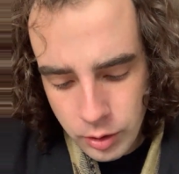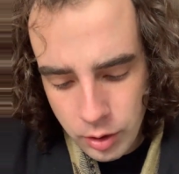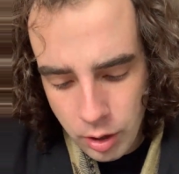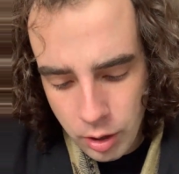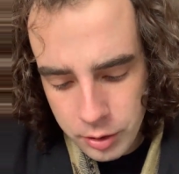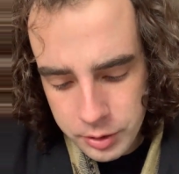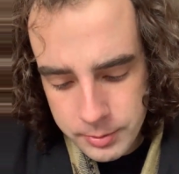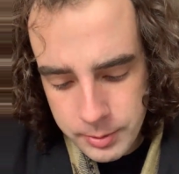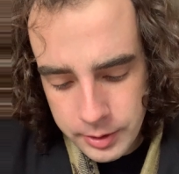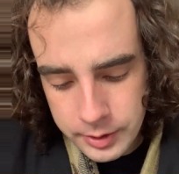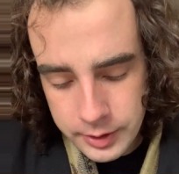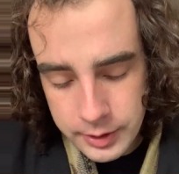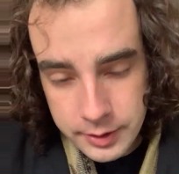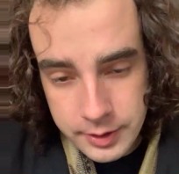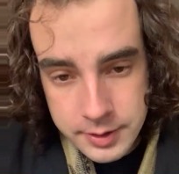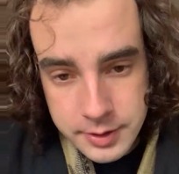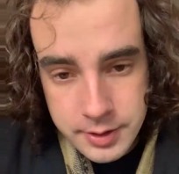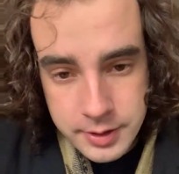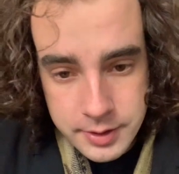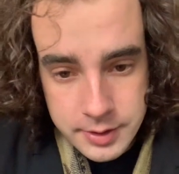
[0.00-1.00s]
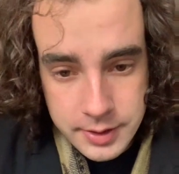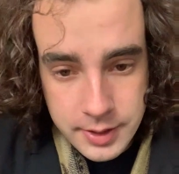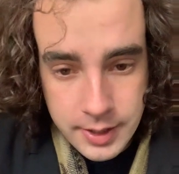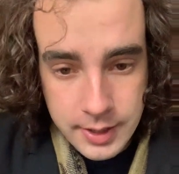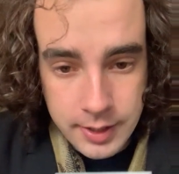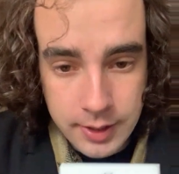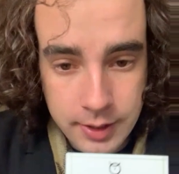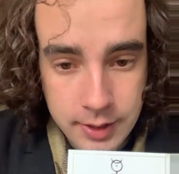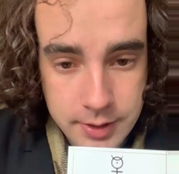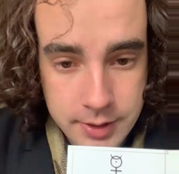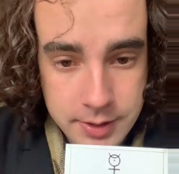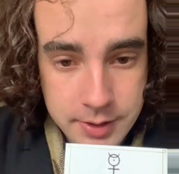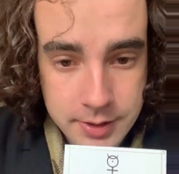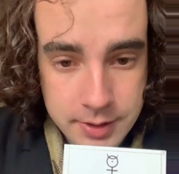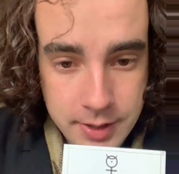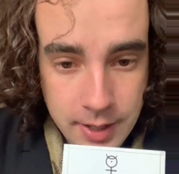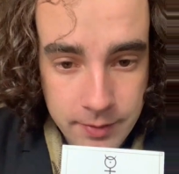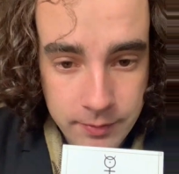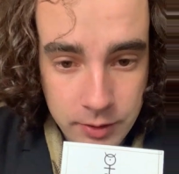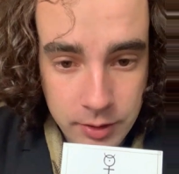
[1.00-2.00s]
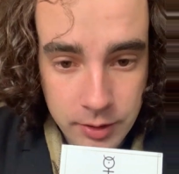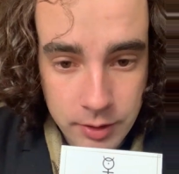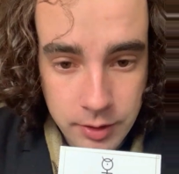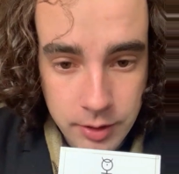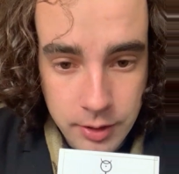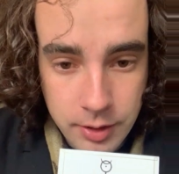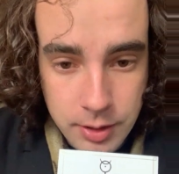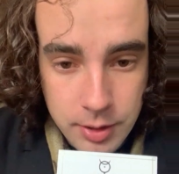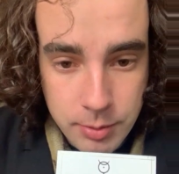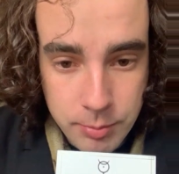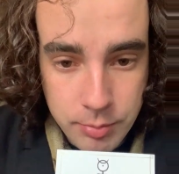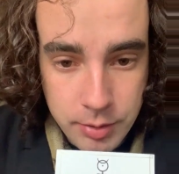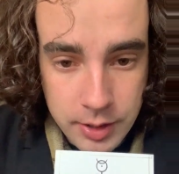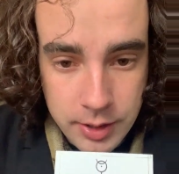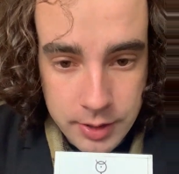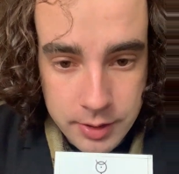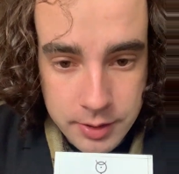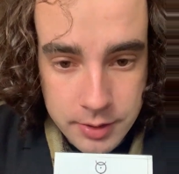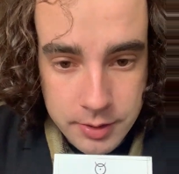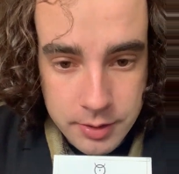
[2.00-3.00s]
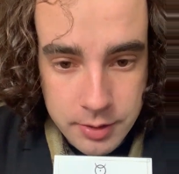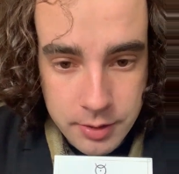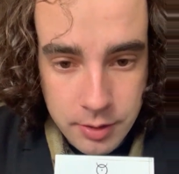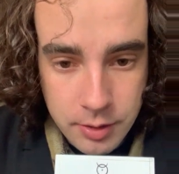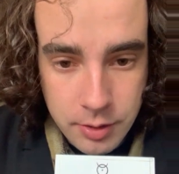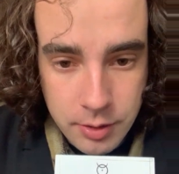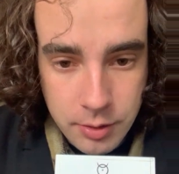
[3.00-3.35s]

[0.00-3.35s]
ultimately, this is a 7-piece.